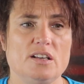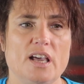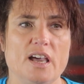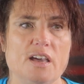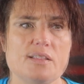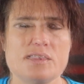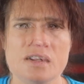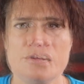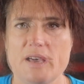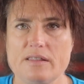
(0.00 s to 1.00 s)
yeah,
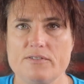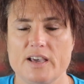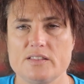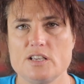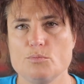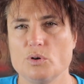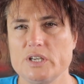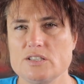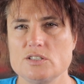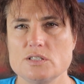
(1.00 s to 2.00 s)
think about the fact that your
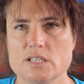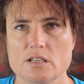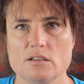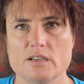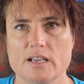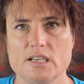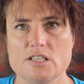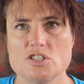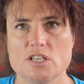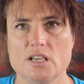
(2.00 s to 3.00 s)
body is using a lot of
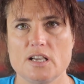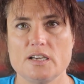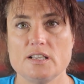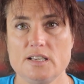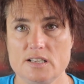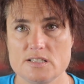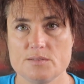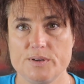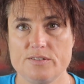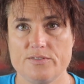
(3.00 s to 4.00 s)
energy and it needs
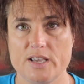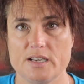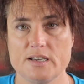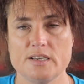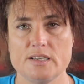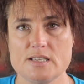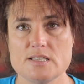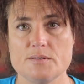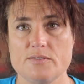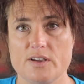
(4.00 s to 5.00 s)
to be fed, and it
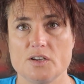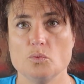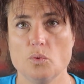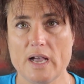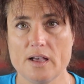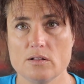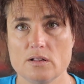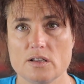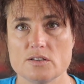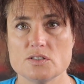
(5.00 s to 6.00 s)
needs to be fed well.
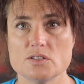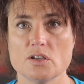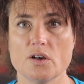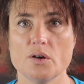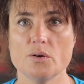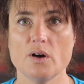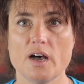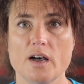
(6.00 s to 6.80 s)
So